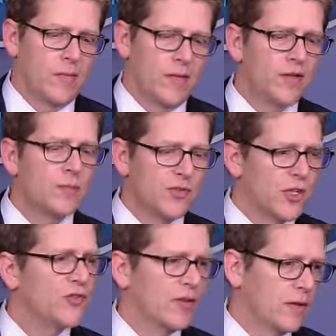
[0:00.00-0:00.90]
His
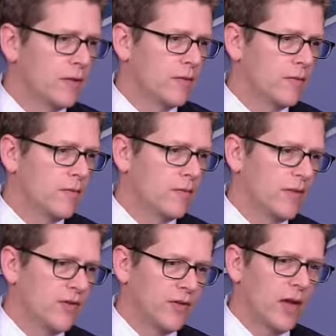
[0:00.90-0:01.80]
position that
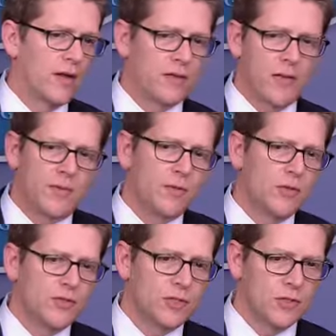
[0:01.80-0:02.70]
it's
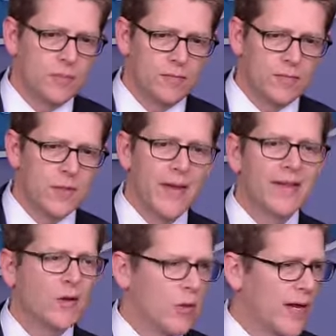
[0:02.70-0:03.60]
unacceptable to
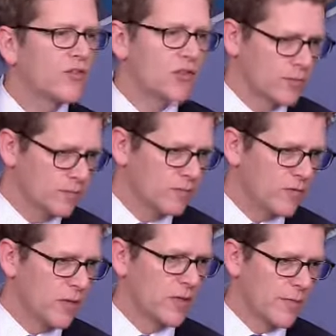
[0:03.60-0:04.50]
demand a ransom
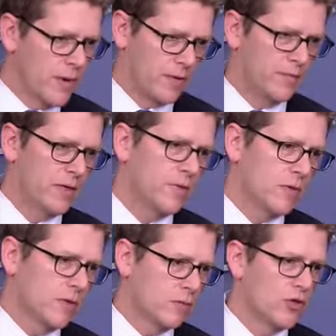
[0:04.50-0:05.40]
from the American
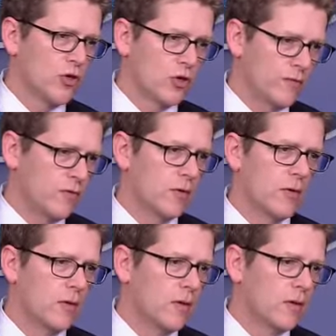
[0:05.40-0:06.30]
people in return
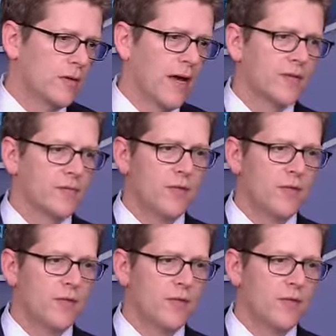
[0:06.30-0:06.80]
for not